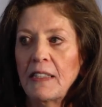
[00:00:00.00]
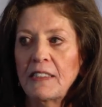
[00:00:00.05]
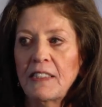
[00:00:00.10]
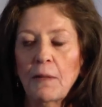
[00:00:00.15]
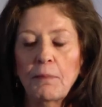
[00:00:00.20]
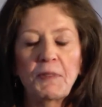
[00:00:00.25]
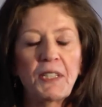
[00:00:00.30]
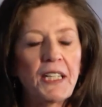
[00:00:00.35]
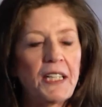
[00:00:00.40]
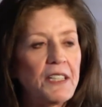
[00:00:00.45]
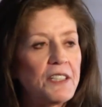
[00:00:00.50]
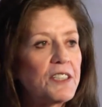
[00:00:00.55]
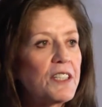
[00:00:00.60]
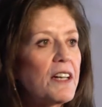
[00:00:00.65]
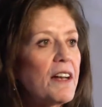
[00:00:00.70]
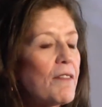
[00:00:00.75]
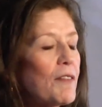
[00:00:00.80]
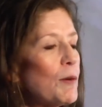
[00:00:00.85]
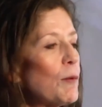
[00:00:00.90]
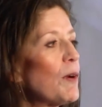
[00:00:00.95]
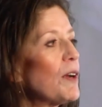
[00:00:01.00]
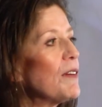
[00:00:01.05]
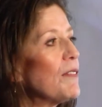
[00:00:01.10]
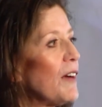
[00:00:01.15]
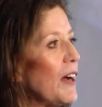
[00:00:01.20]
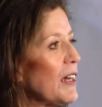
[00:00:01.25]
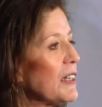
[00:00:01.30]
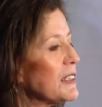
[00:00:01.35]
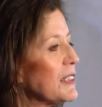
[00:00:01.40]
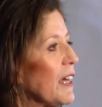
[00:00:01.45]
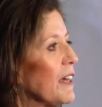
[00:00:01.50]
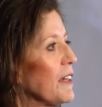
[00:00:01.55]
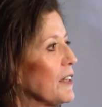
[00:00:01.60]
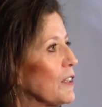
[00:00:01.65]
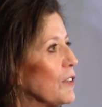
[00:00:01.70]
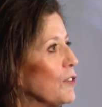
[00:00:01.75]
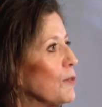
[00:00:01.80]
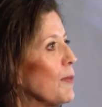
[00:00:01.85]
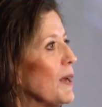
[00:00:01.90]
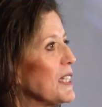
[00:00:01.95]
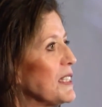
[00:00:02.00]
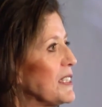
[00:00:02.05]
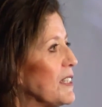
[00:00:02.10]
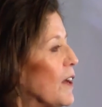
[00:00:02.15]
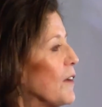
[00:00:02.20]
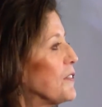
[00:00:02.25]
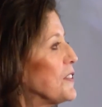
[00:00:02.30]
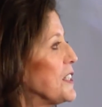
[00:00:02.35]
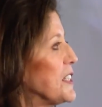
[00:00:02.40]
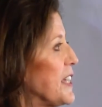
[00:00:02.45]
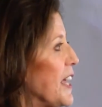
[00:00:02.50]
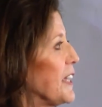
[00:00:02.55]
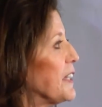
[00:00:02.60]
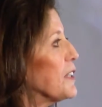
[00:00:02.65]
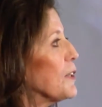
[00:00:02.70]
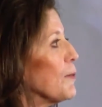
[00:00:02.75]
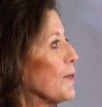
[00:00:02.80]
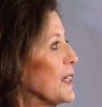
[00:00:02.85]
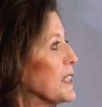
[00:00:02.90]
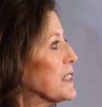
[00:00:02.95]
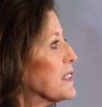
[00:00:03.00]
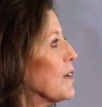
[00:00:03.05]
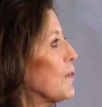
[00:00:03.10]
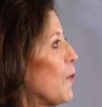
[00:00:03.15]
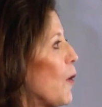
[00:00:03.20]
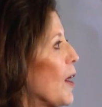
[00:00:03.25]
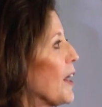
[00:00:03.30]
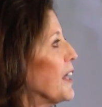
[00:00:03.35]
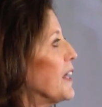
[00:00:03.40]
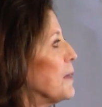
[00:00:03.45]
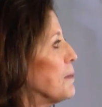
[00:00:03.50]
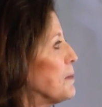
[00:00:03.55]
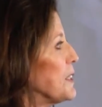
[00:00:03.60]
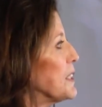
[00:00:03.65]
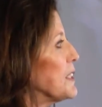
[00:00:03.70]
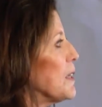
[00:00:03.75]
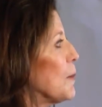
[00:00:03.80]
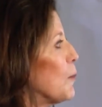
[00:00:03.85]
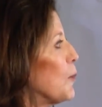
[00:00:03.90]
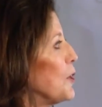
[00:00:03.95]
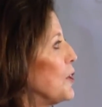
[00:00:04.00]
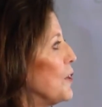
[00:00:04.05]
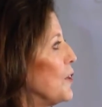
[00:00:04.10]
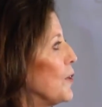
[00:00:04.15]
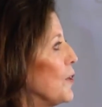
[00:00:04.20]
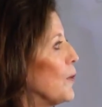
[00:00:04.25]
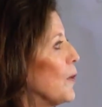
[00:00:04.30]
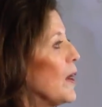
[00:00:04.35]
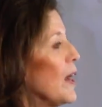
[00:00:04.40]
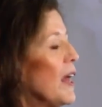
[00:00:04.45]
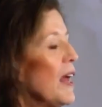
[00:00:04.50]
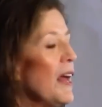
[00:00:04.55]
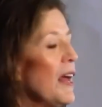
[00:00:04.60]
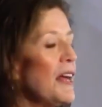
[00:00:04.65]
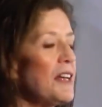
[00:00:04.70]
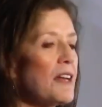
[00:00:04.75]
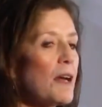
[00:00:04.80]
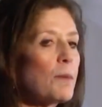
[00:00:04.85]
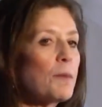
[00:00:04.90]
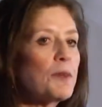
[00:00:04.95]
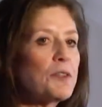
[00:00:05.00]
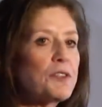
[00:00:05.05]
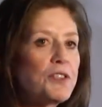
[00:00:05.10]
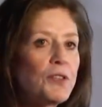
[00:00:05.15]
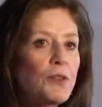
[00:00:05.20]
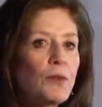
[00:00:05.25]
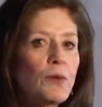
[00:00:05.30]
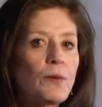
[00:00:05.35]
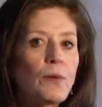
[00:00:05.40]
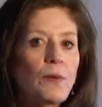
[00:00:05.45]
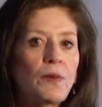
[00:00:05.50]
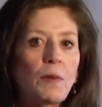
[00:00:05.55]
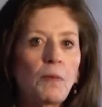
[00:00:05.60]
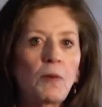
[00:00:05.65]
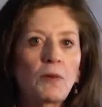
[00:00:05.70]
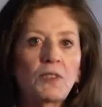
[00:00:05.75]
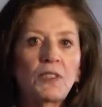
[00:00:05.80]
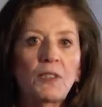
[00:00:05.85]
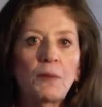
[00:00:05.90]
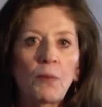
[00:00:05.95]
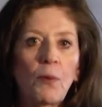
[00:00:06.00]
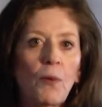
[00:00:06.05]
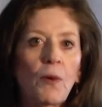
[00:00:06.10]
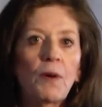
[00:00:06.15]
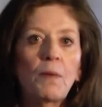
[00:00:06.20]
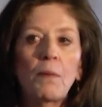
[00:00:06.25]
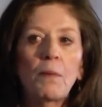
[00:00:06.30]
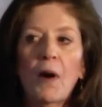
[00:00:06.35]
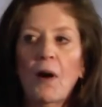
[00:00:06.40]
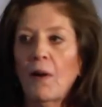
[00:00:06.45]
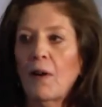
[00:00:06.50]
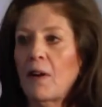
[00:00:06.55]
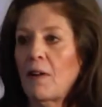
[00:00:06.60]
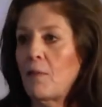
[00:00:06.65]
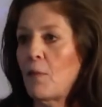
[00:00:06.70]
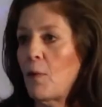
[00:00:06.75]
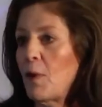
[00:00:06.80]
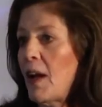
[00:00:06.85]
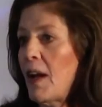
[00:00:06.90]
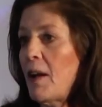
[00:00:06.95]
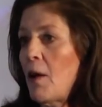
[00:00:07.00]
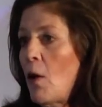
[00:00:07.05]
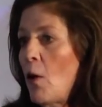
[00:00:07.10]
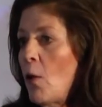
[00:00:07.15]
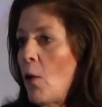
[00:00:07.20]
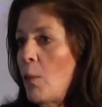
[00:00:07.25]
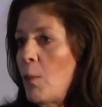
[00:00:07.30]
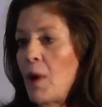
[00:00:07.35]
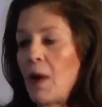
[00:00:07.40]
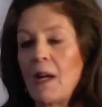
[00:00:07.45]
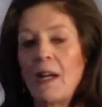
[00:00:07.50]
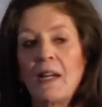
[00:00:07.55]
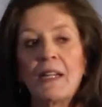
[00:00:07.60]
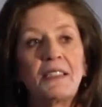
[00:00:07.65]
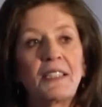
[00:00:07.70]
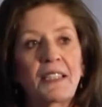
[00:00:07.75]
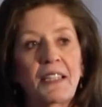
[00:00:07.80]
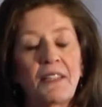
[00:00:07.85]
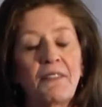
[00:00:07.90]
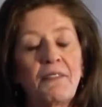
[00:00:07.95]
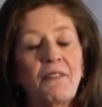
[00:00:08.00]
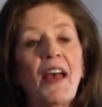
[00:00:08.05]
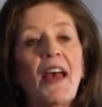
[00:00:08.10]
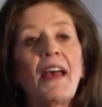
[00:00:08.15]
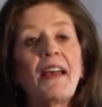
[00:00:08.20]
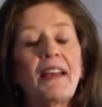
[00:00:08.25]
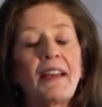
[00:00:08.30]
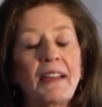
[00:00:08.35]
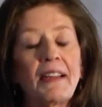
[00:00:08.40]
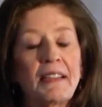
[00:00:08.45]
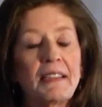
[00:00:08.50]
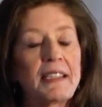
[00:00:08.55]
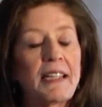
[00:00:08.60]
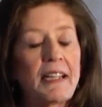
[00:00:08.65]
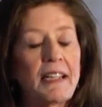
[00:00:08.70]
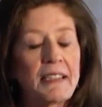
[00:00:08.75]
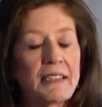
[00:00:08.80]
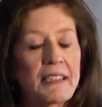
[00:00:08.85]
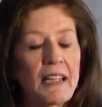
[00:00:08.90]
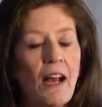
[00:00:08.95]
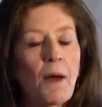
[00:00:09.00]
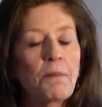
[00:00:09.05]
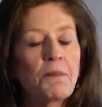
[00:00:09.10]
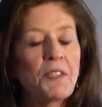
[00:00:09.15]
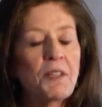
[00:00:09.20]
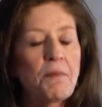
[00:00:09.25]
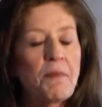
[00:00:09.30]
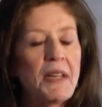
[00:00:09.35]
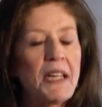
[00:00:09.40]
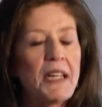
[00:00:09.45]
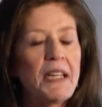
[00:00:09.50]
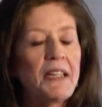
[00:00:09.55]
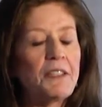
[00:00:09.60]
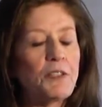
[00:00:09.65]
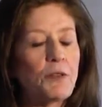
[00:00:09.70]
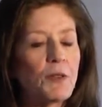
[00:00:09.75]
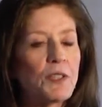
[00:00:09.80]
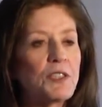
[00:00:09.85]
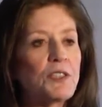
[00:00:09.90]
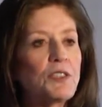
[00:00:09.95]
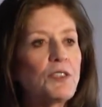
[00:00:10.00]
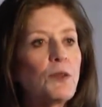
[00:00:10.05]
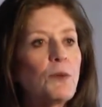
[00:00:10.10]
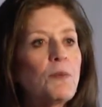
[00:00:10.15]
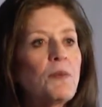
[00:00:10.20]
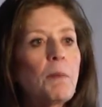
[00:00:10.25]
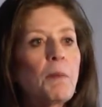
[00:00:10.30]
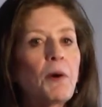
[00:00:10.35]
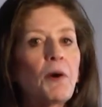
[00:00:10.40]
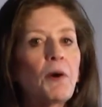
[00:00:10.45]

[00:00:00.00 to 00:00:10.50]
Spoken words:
It's up to each and every one of us, I include myself, to take the risk of walking up to someone new. And number 2, the most important part of what I hope to convey is, it is up to me to assume the